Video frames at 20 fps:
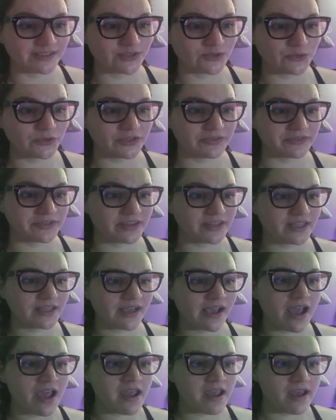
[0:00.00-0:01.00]
sort of a
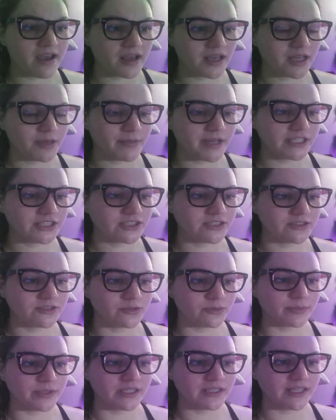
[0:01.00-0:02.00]
thing. I imagine
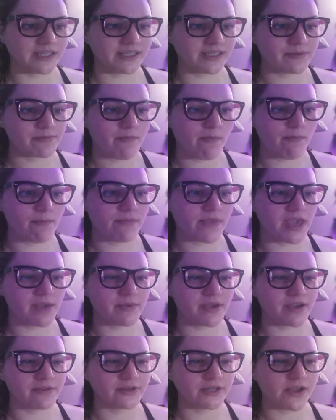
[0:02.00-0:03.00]
it'll be like
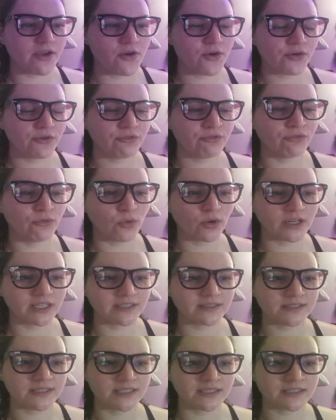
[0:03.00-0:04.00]
maybe every 4 to
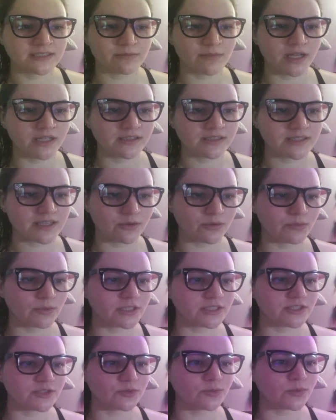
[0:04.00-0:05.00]
6 months I would want
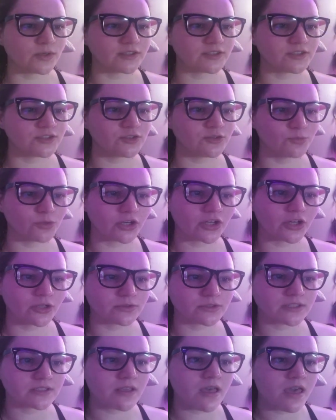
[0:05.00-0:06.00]
to do 1 to 2 more
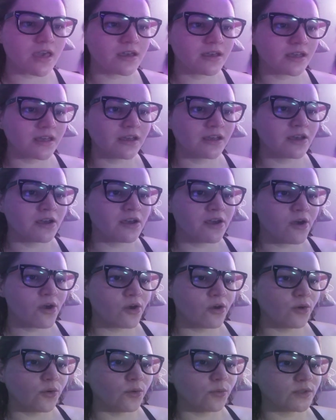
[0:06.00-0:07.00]
coats.
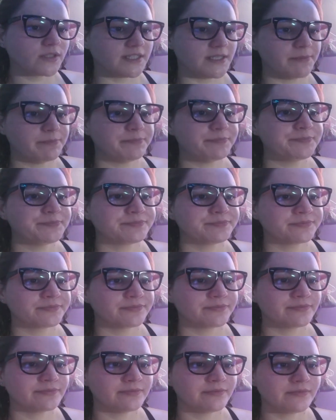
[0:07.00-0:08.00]
We'll see.
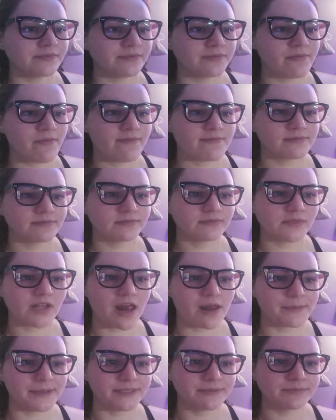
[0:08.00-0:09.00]
I
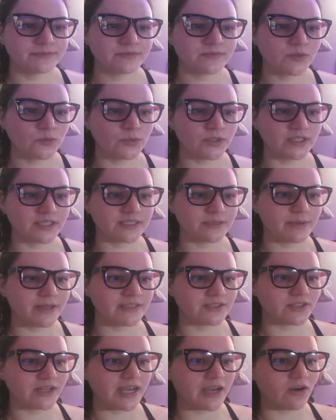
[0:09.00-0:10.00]
mean, it really depends
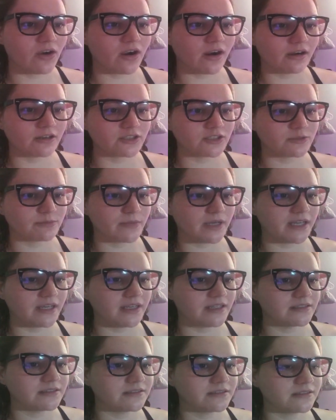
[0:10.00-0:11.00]
on how harsh
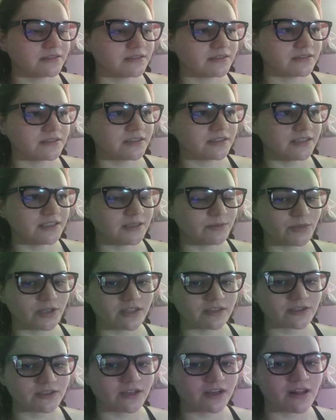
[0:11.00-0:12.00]
my cleaning
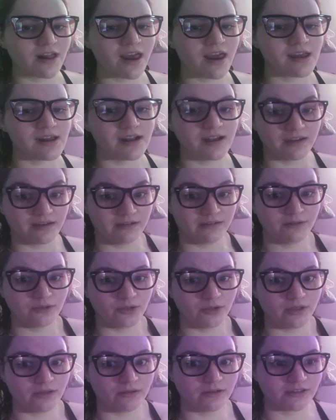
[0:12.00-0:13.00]
products are. And I don't know
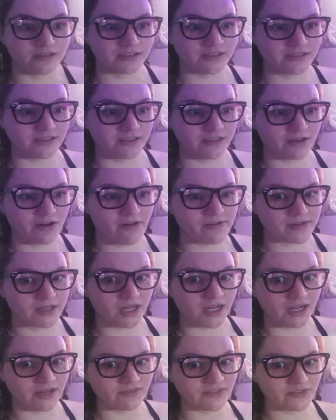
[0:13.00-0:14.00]
how harsh they are.
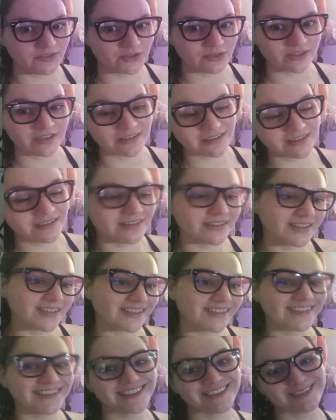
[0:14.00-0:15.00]
I've never tried to clean
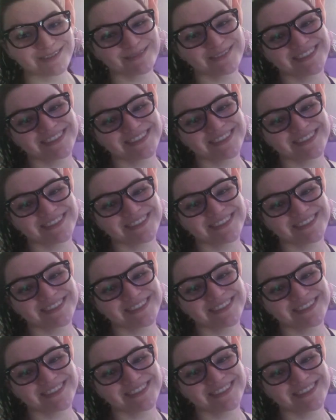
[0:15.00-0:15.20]
anything like this with